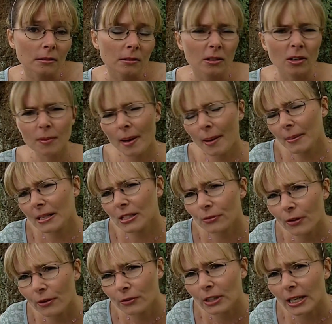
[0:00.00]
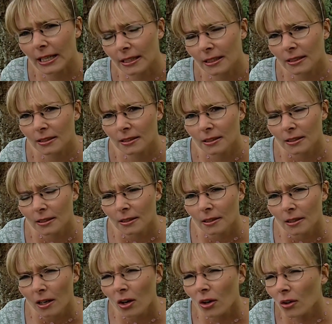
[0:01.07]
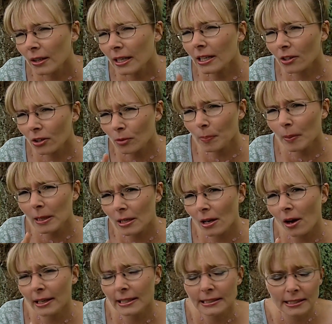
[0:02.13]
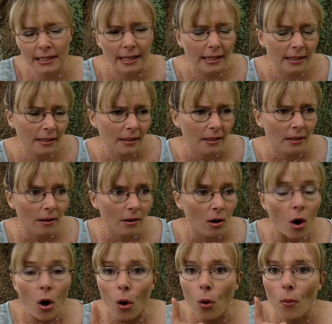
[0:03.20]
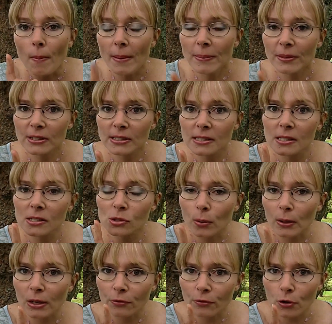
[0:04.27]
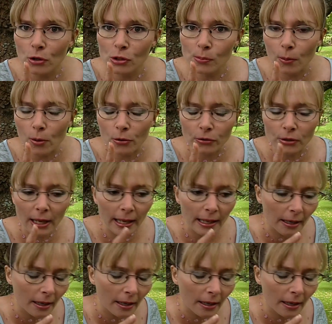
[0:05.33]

or maybe he's 15, or he could be 19, or maybe this is his 21st birthday,